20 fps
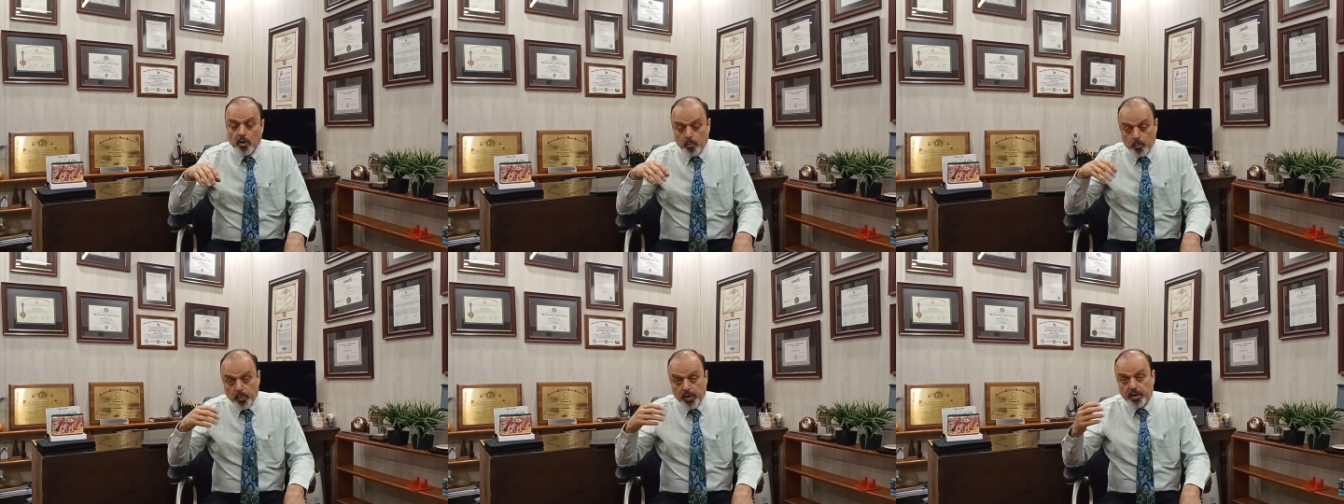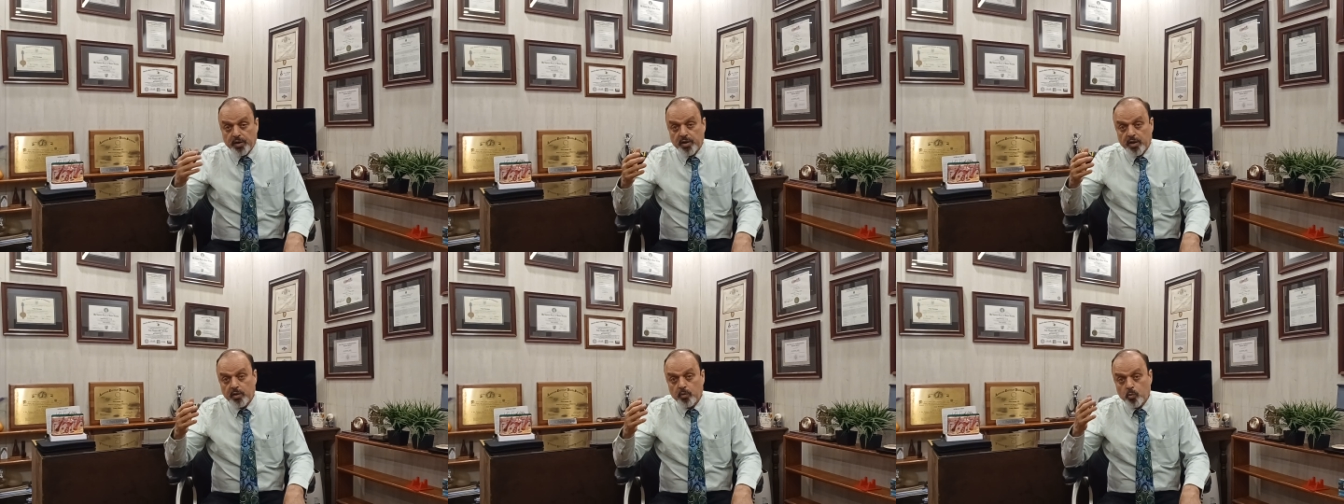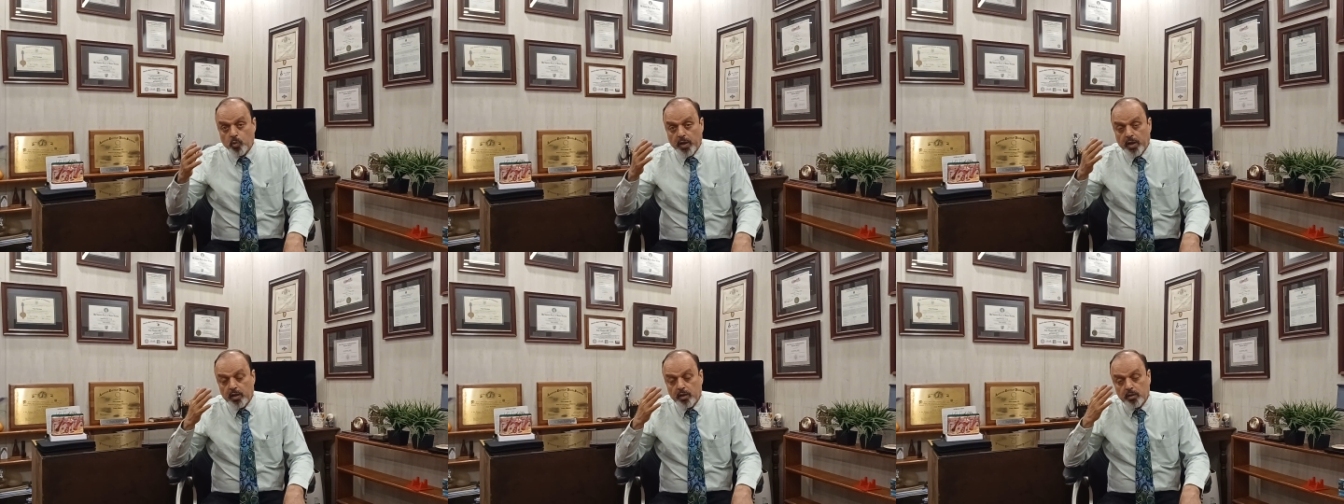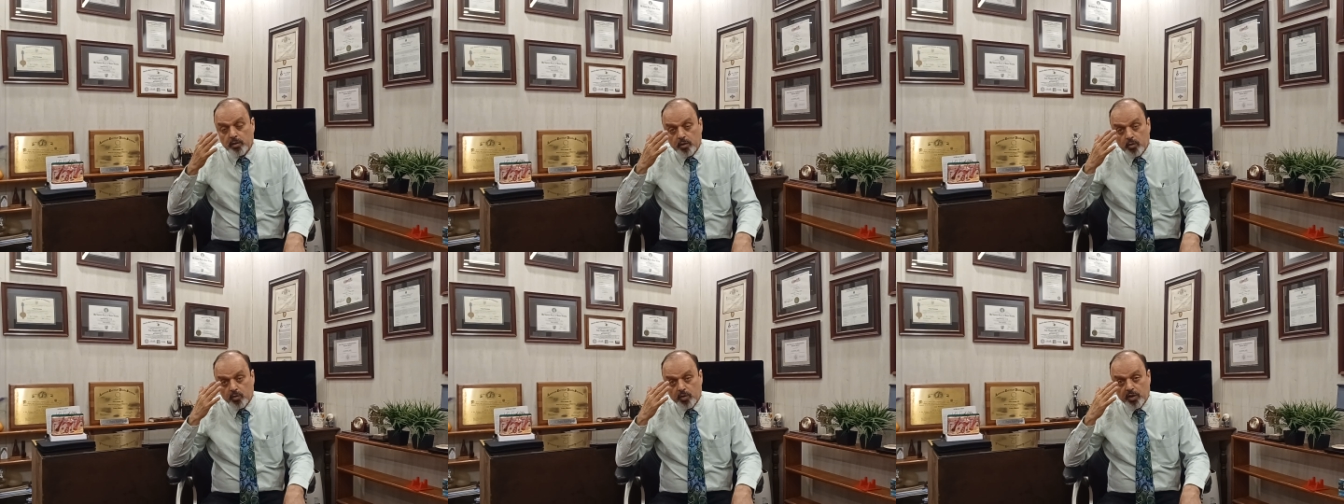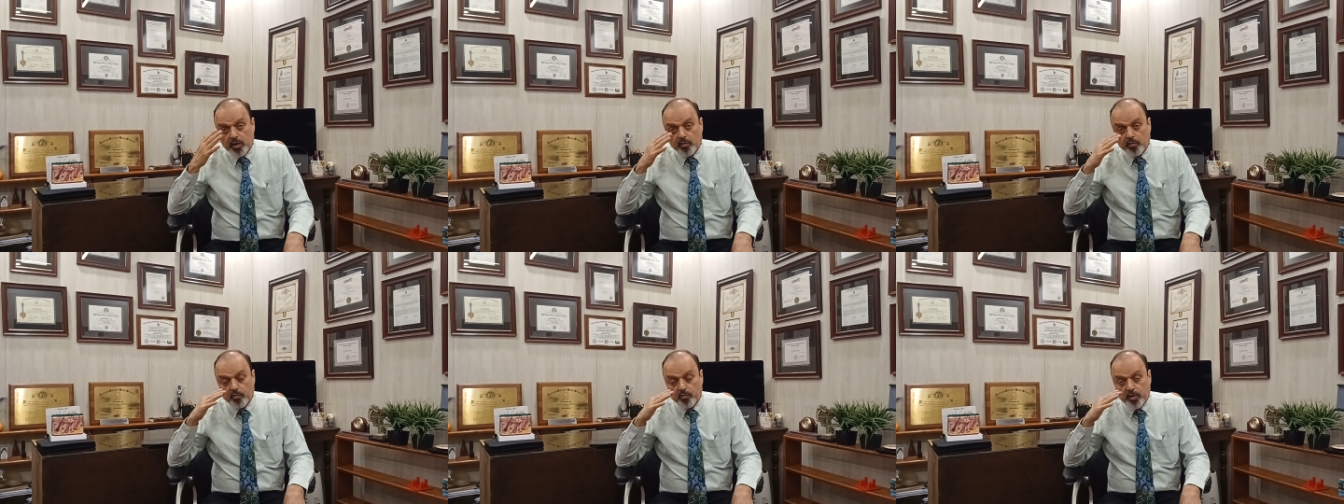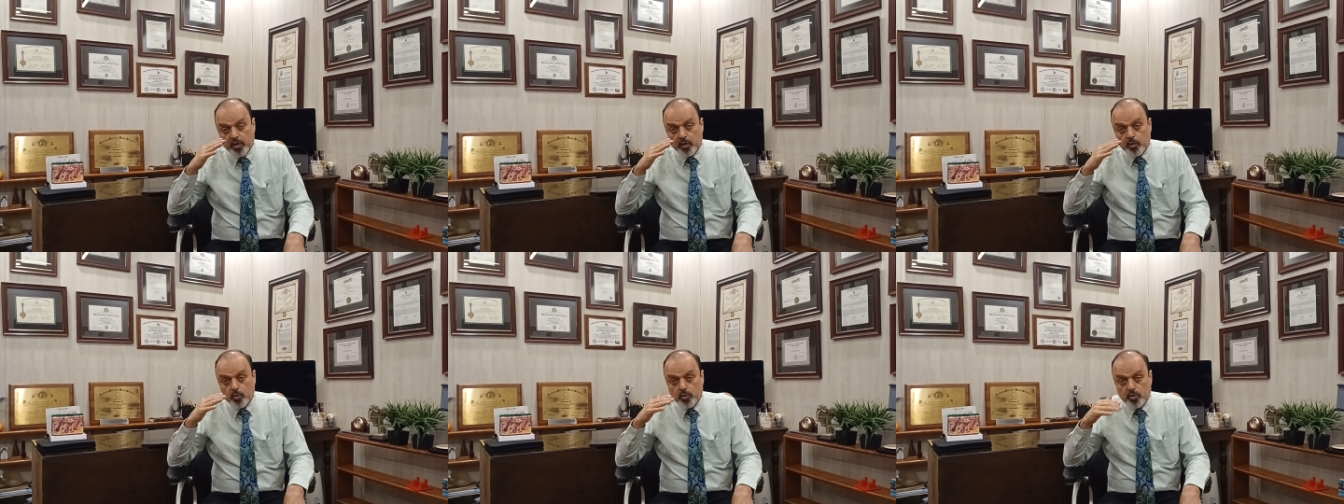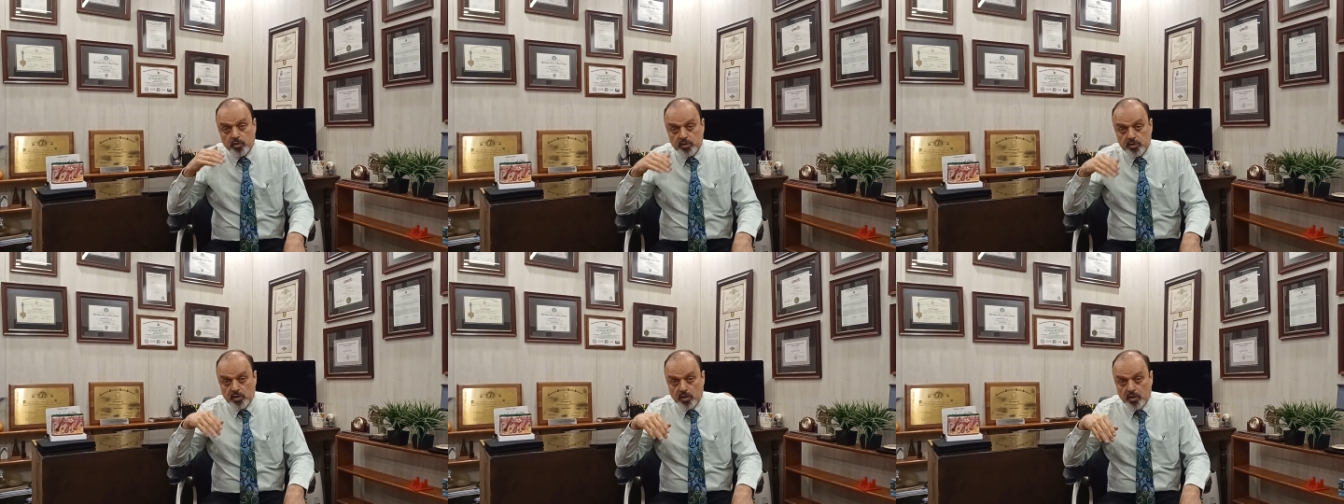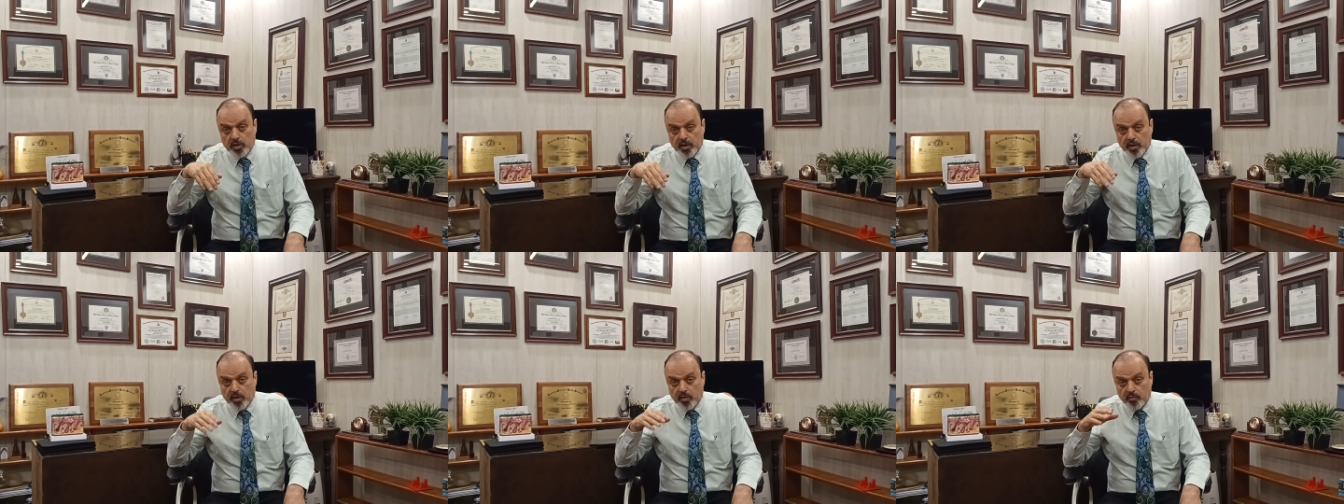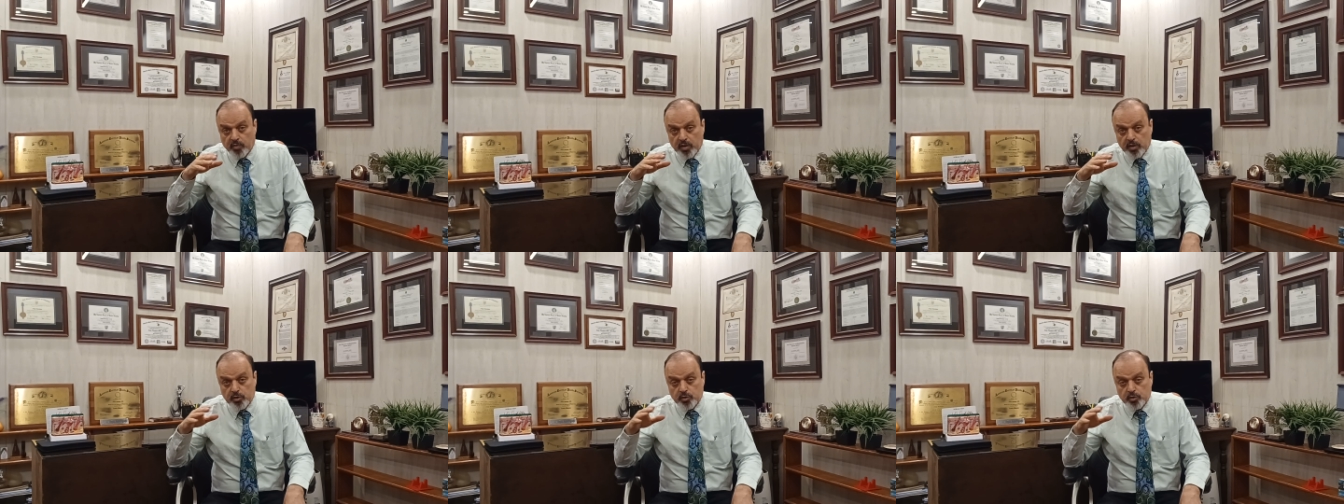But done well, you can have a very good result and a very